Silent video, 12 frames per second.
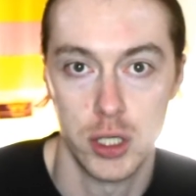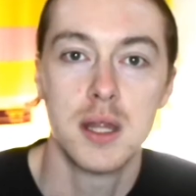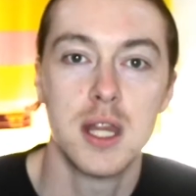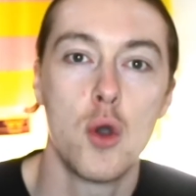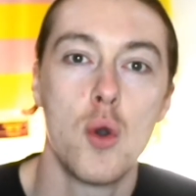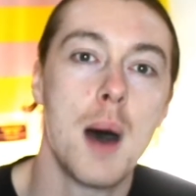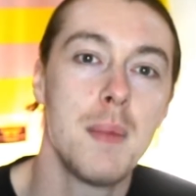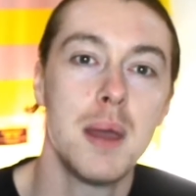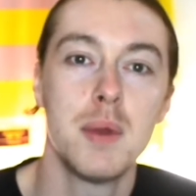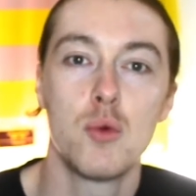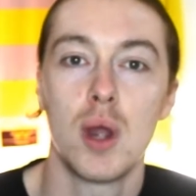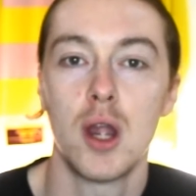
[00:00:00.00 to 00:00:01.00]
Now, I may
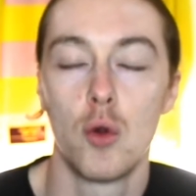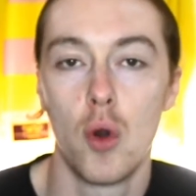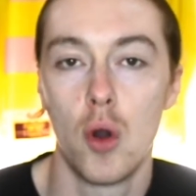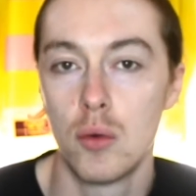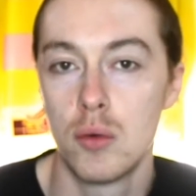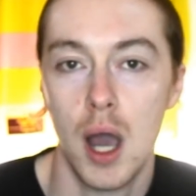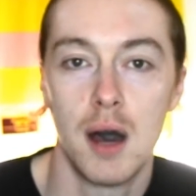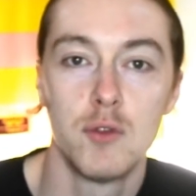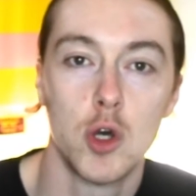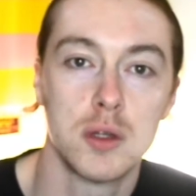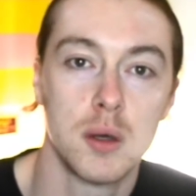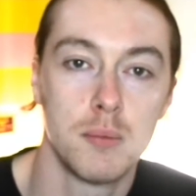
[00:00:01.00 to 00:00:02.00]
be right or wrong, I've
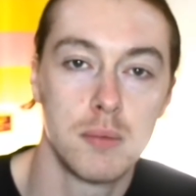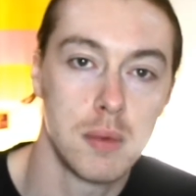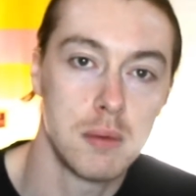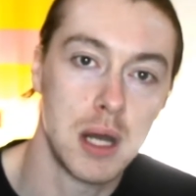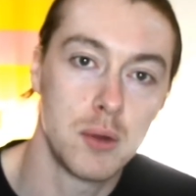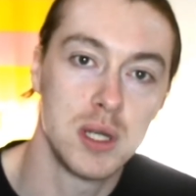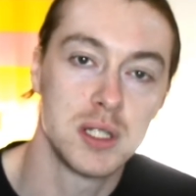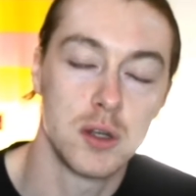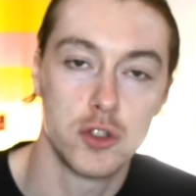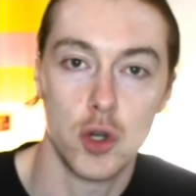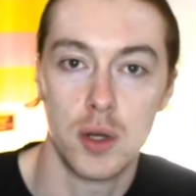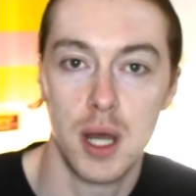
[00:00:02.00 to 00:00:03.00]
not done my
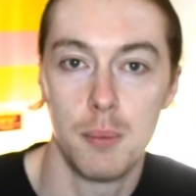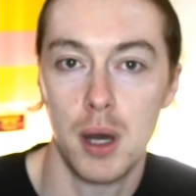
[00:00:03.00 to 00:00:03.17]
research on it,